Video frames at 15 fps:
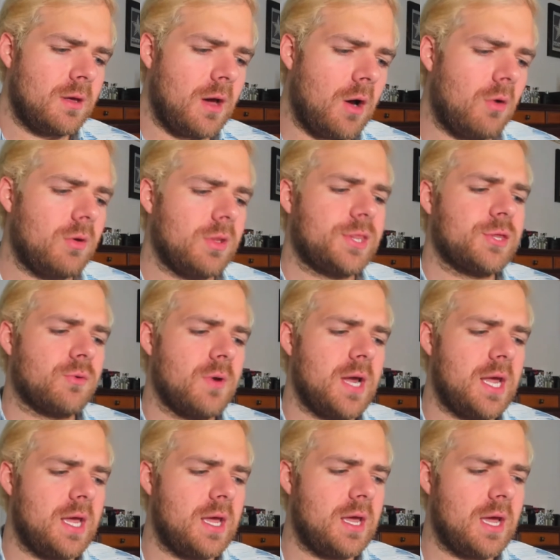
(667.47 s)

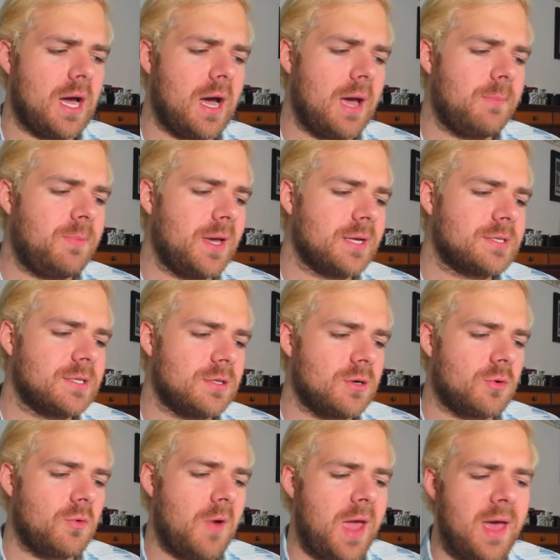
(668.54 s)
0-3, I picked
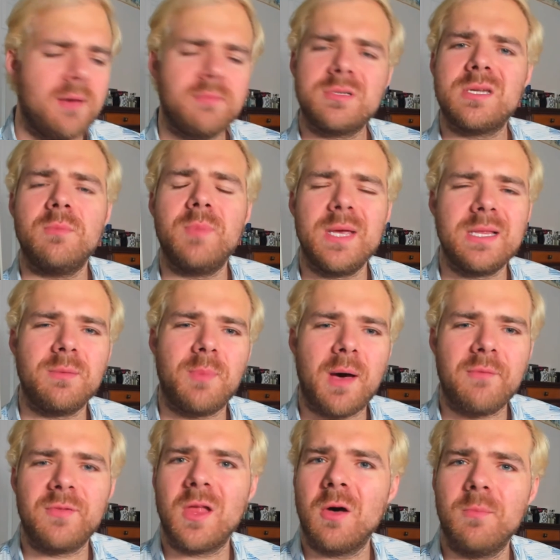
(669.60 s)
the Rams to beat the
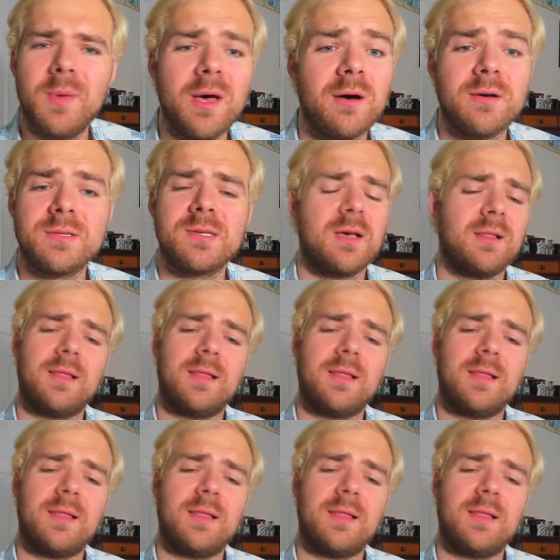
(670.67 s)
Buffalo Bills.